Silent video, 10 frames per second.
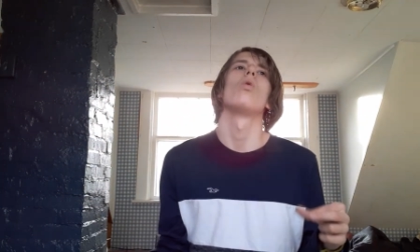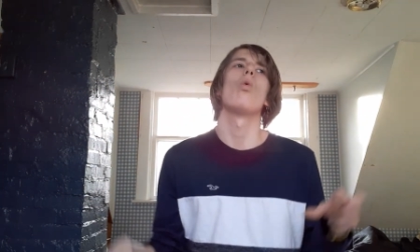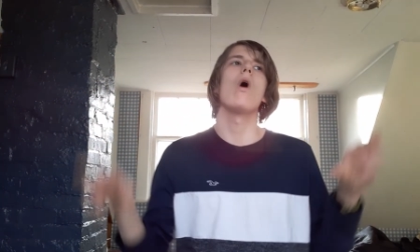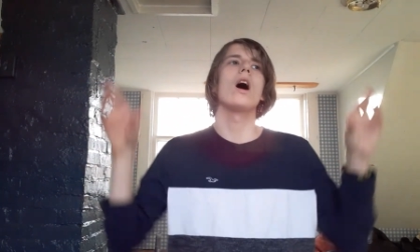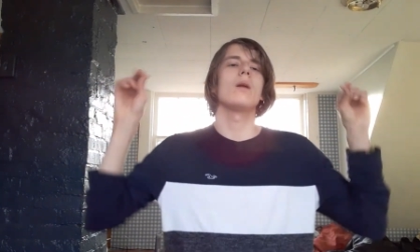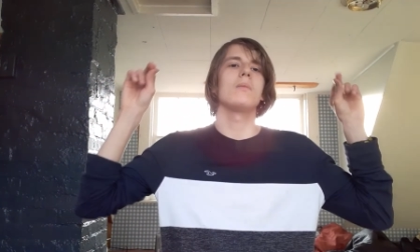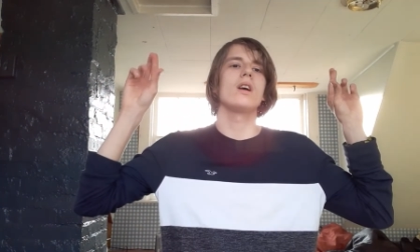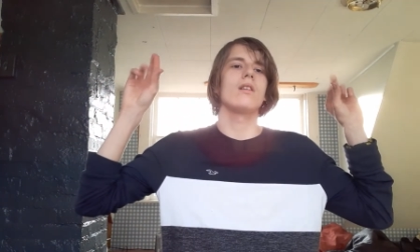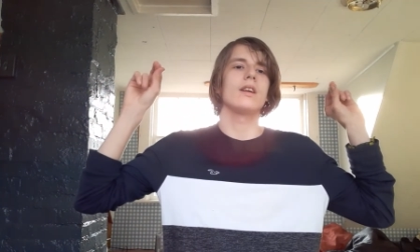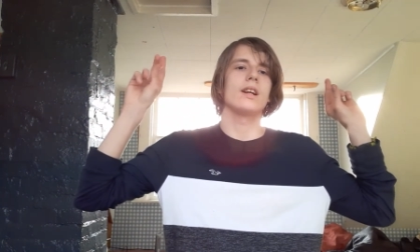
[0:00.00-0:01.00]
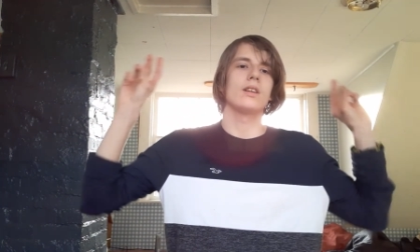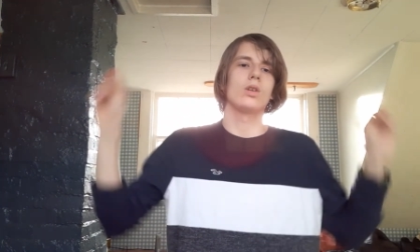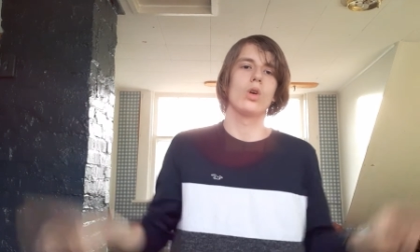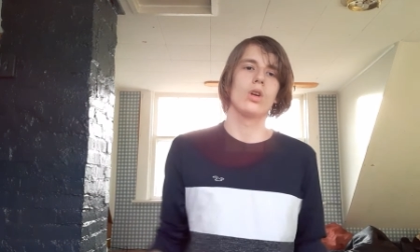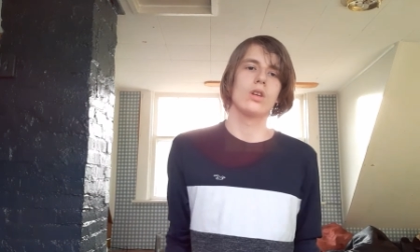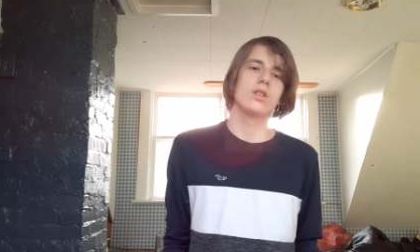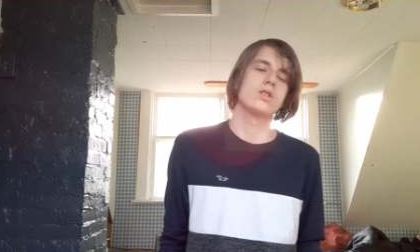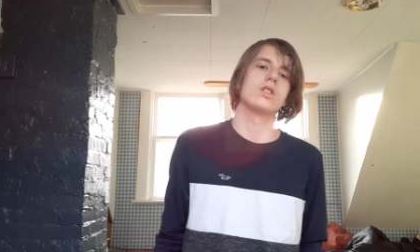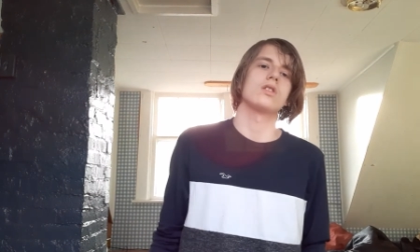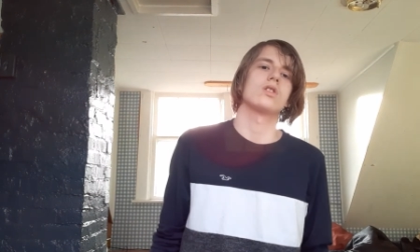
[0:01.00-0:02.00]
1 million
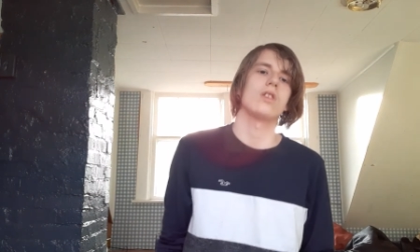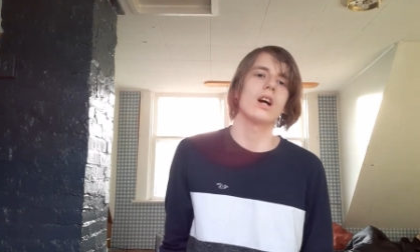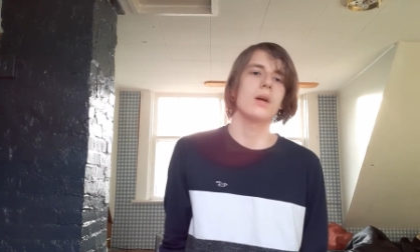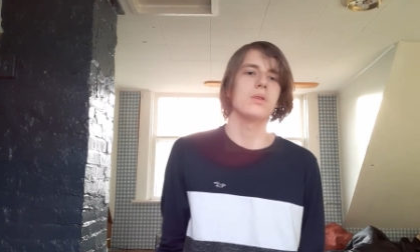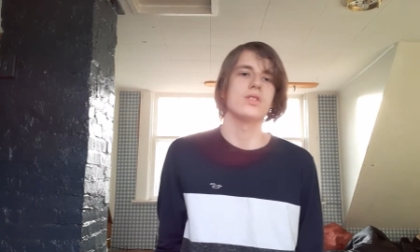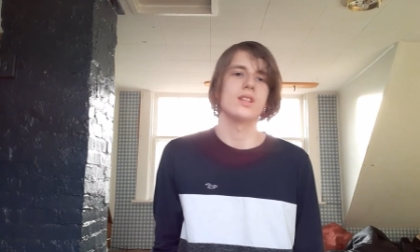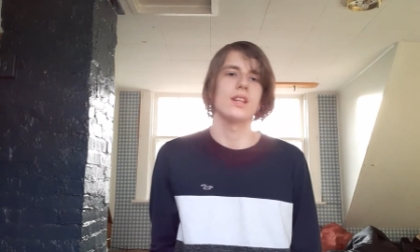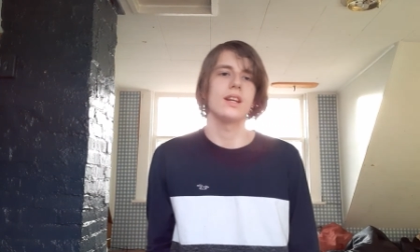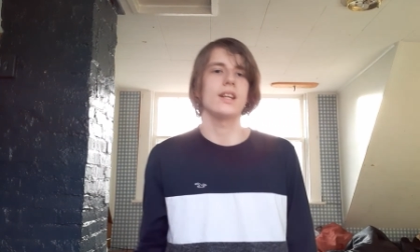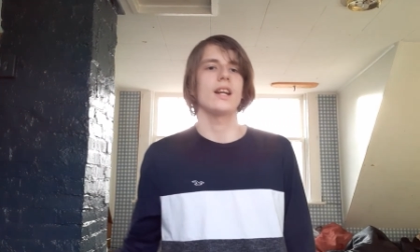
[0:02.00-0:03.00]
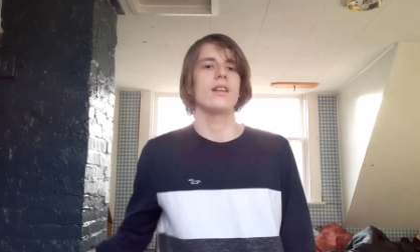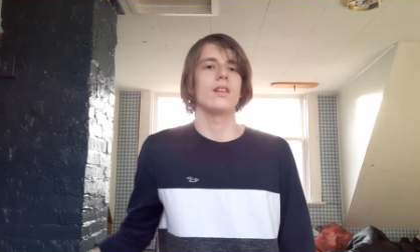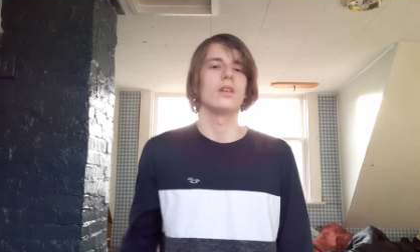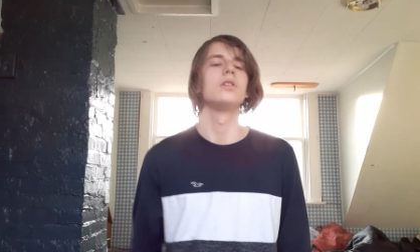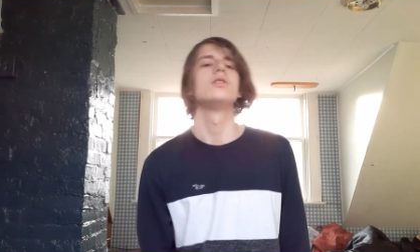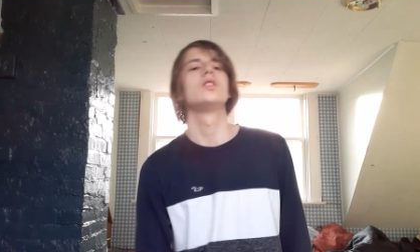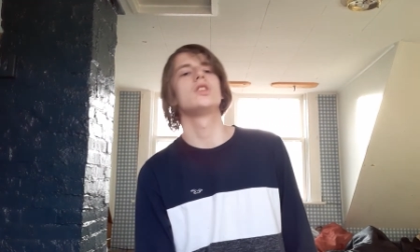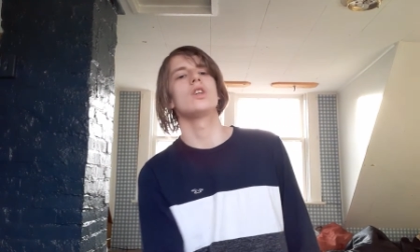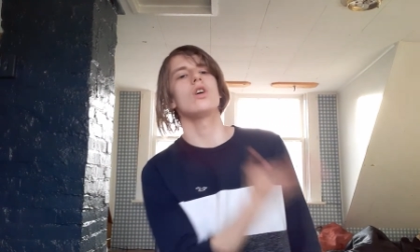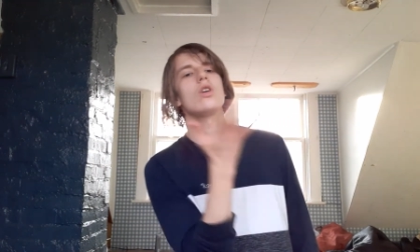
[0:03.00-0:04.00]
subscribers and then getting the
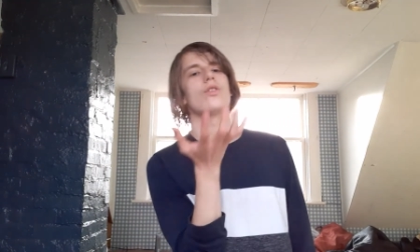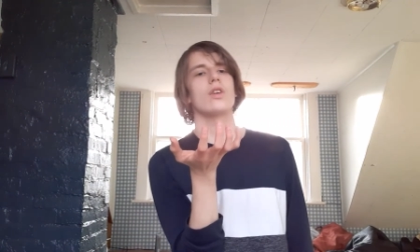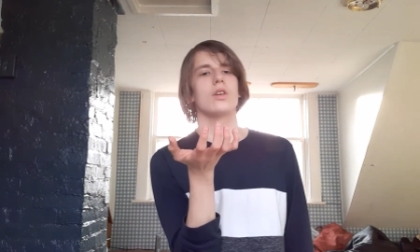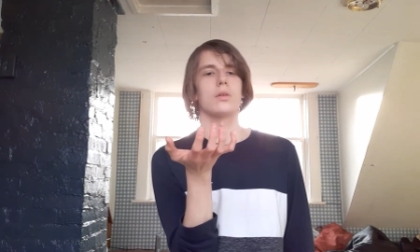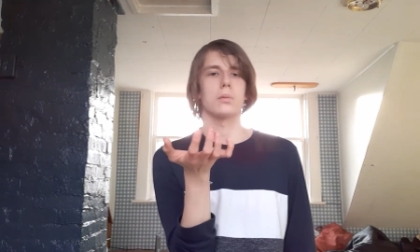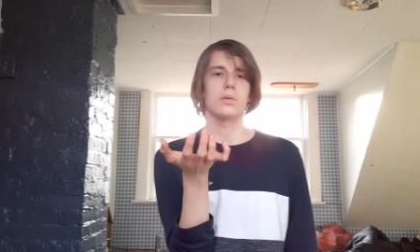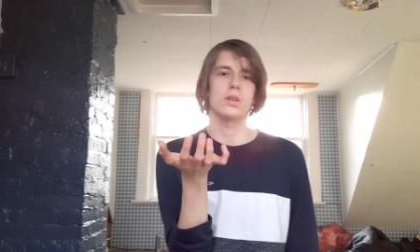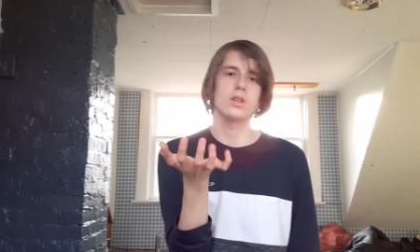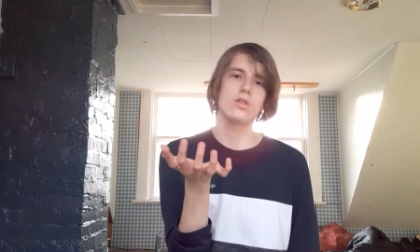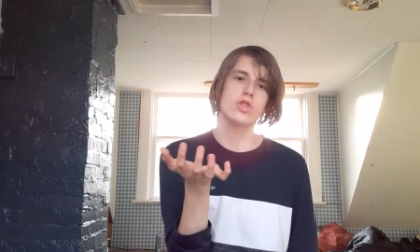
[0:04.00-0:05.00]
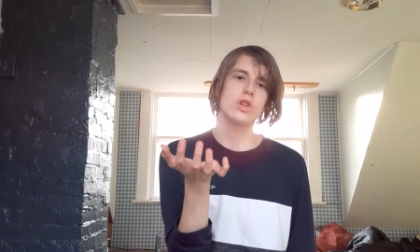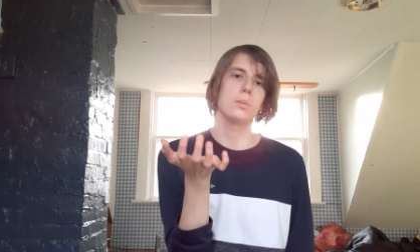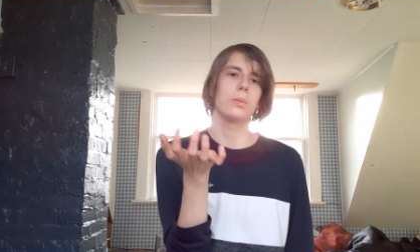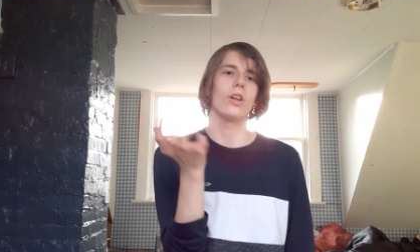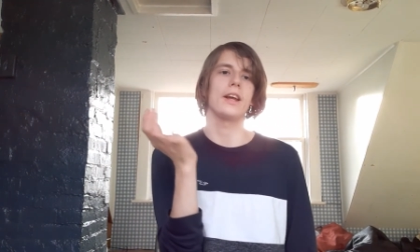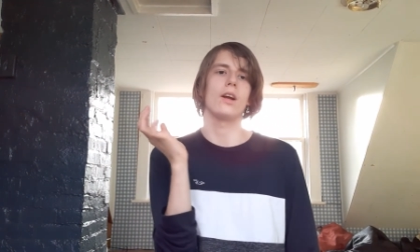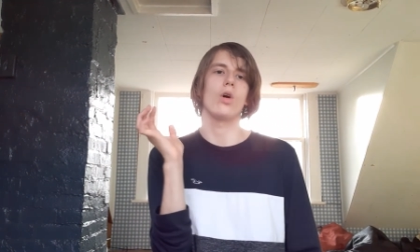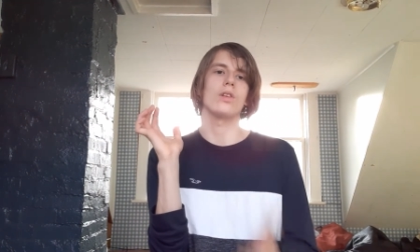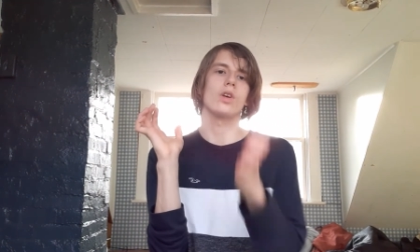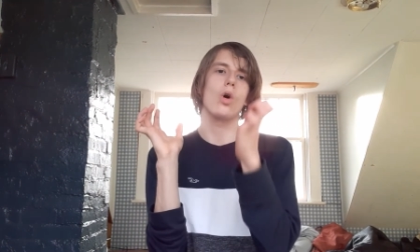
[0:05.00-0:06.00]
silver YouTube plate
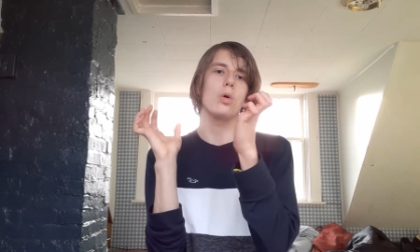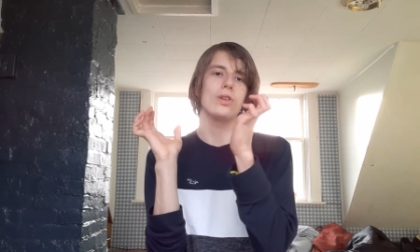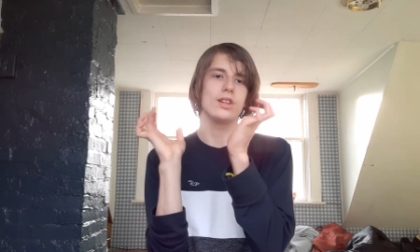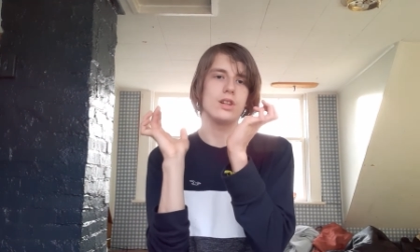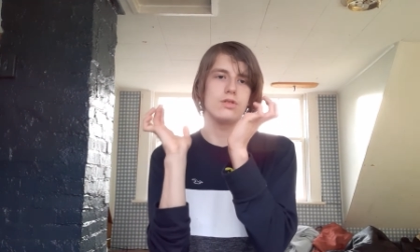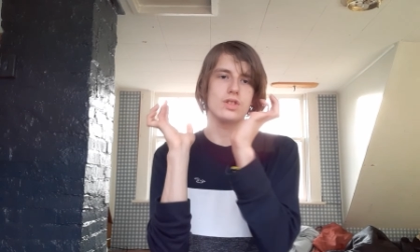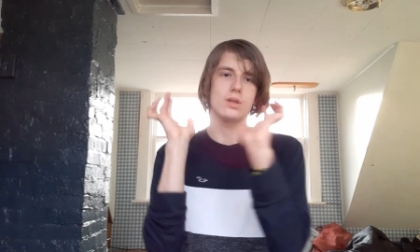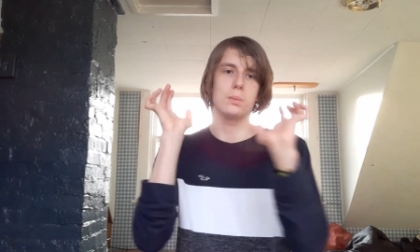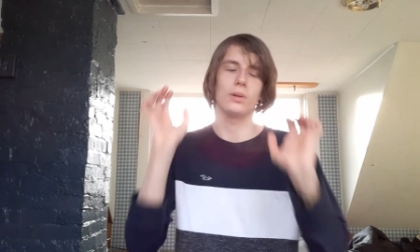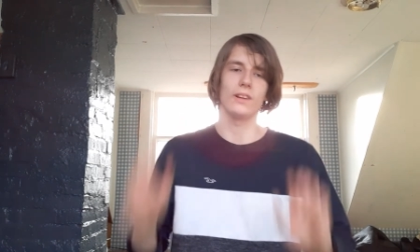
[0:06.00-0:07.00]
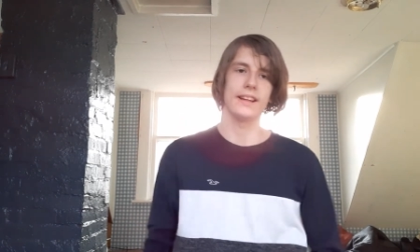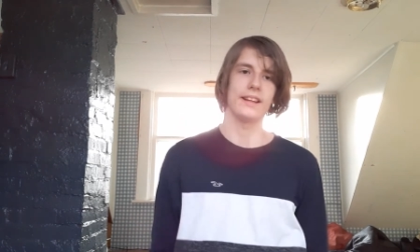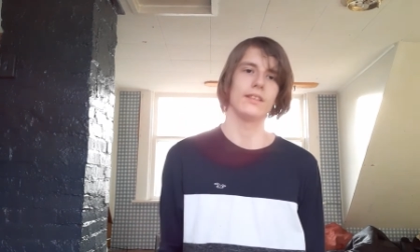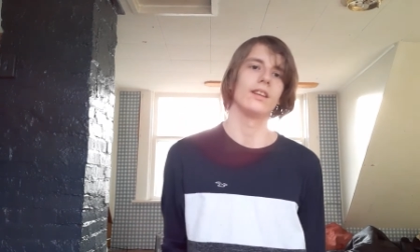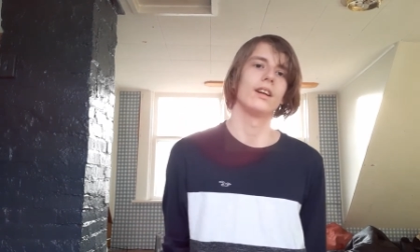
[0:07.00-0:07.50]
or the golden YouTube plate.